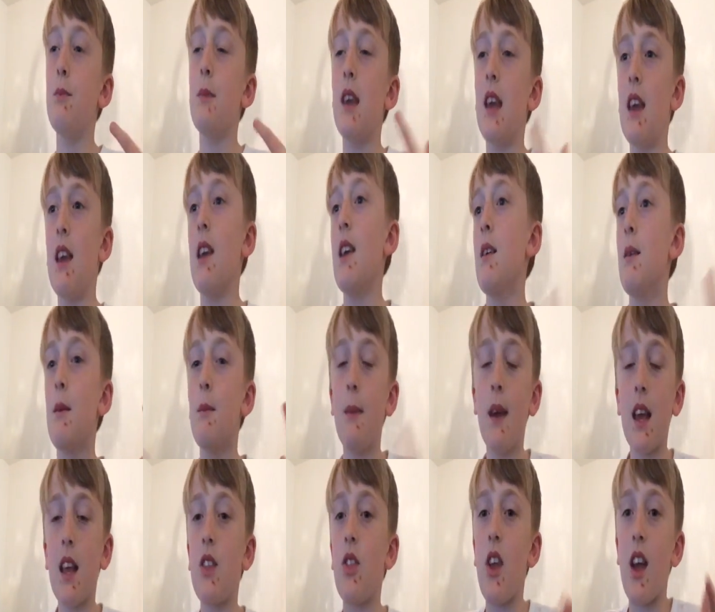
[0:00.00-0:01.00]
me
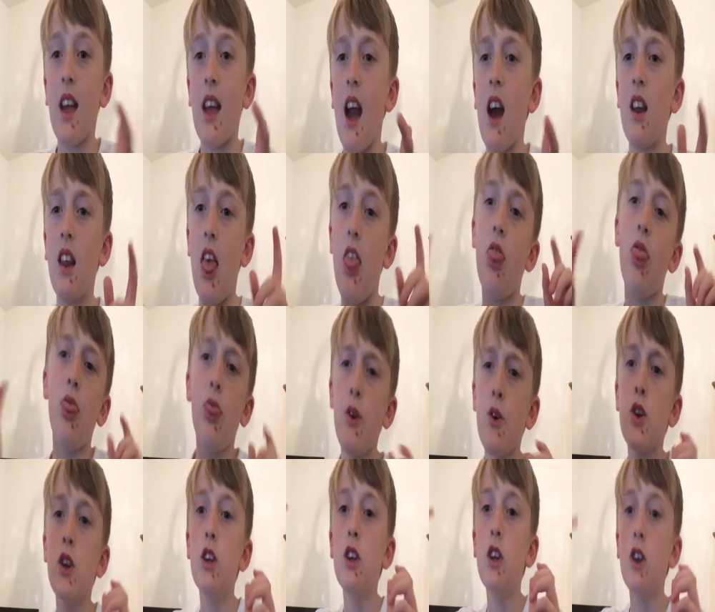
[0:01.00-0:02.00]
making the account in
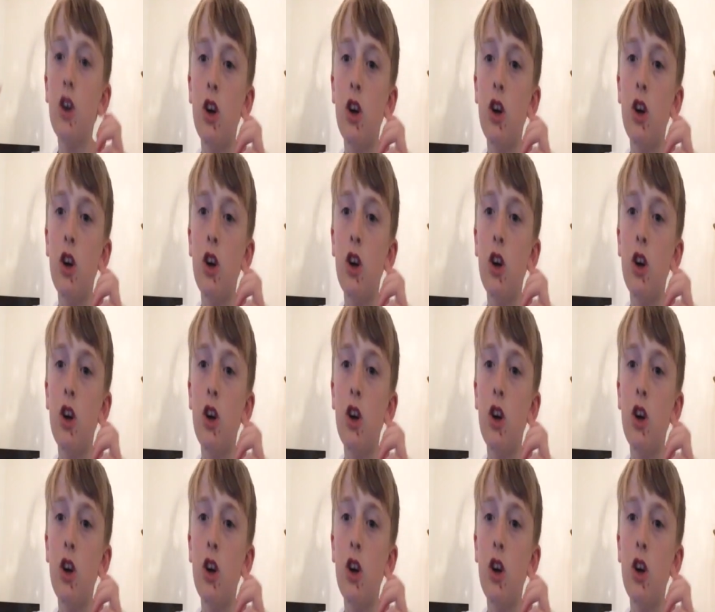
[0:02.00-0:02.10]
3,